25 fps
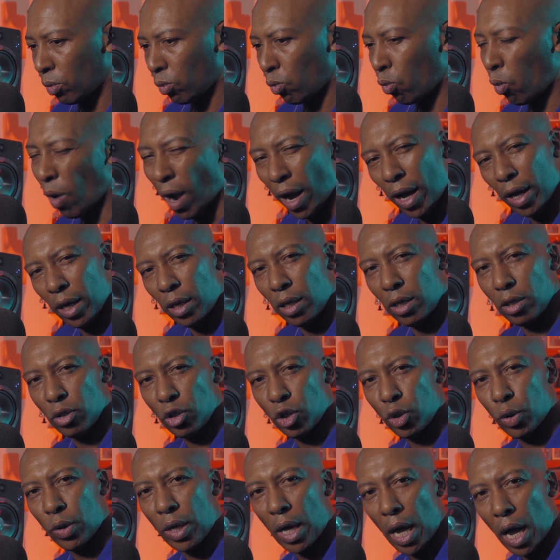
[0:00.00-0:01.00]
why
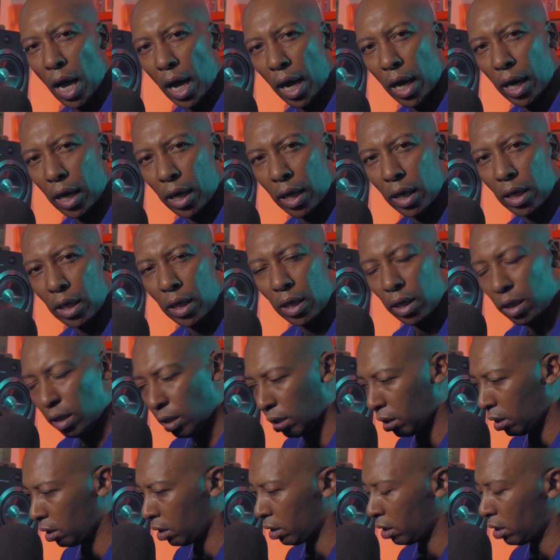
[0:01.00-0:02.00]
should I,
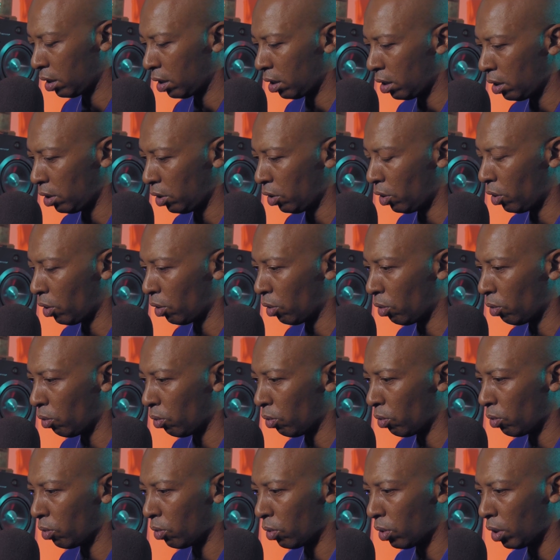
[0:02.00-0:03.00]
you
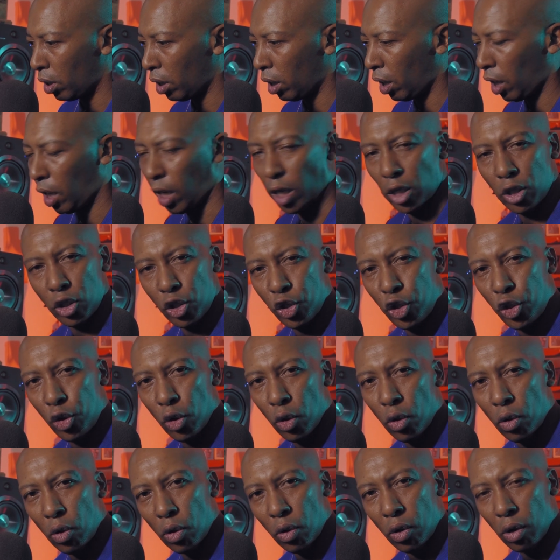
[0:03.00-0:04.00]
know,
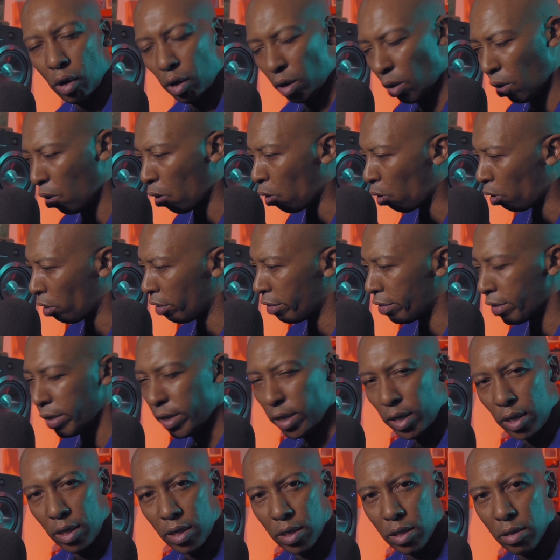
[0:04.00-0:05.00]
endure all
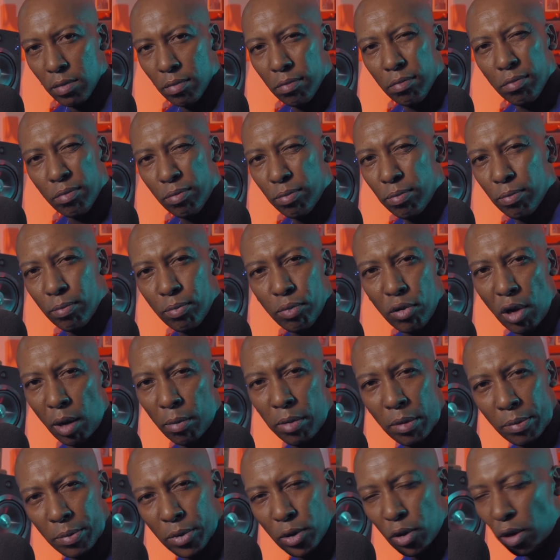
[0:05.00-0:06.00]
these
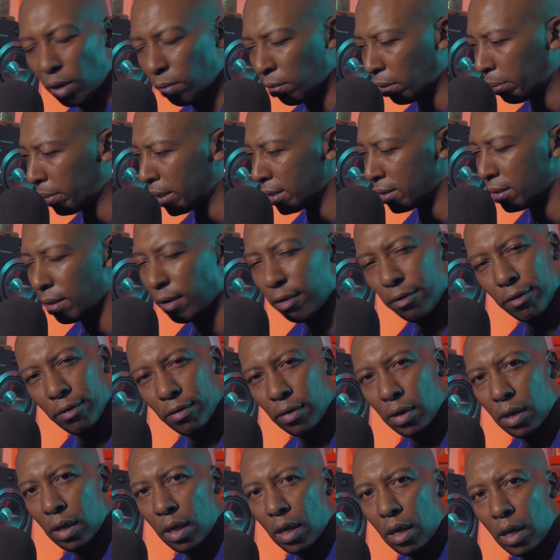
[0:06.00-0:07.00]
problems all by myself
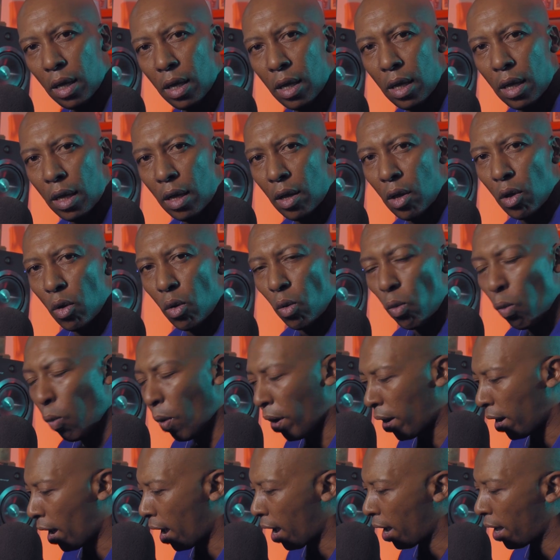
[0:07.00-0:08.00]

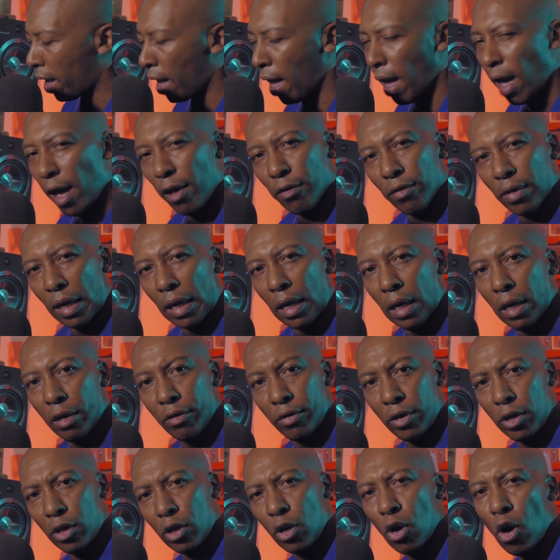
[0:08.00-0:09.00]
when I have a
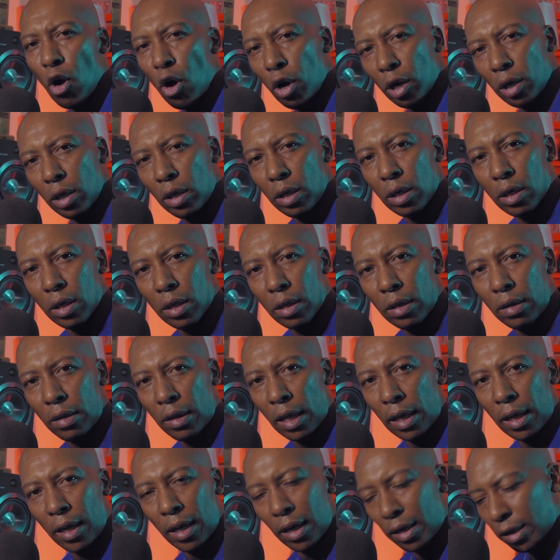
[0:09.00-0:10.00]
loving God
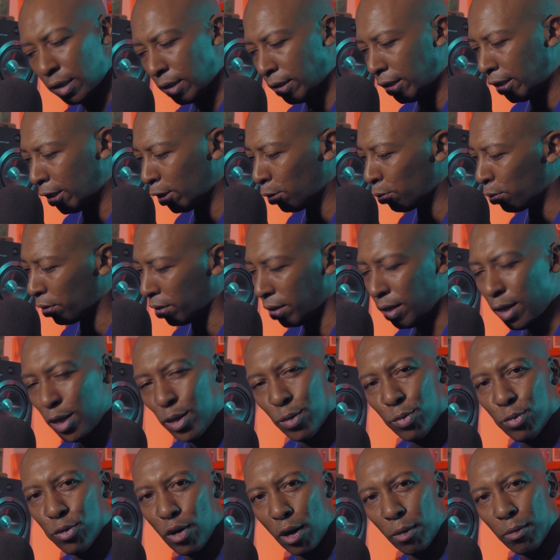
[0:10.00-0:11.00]
that can deal with
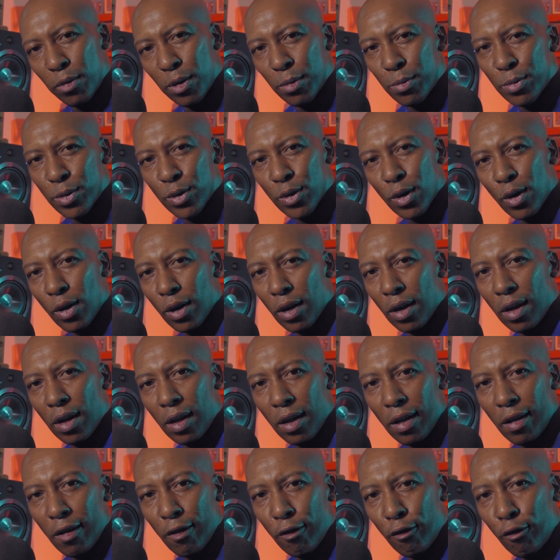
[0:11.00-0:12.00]
these problems
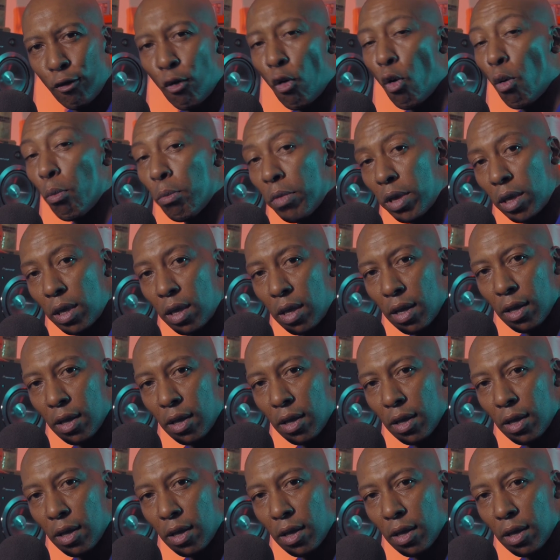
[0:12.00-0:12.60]
for me?